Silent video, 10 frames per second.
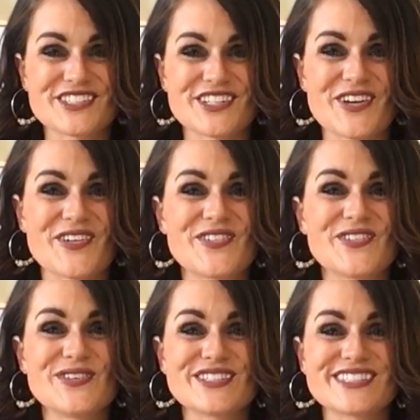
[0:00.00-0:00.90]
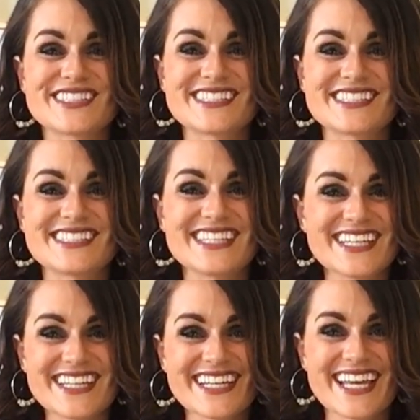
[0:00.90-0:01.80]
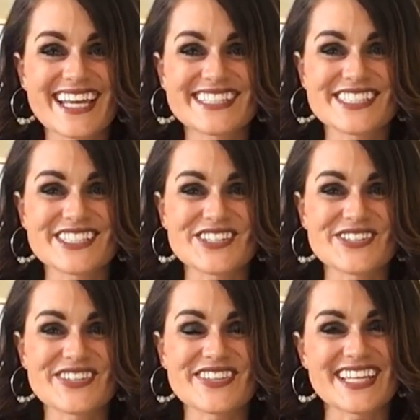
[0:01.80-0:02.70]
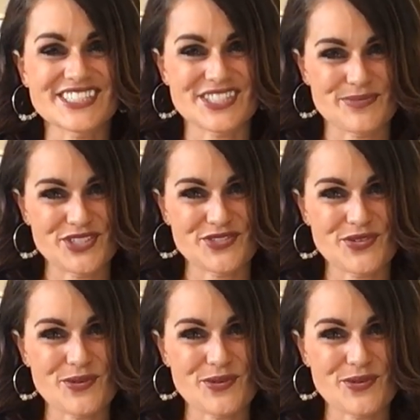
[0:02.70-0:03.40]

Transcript: So we'll see you again soon. Thanks so much for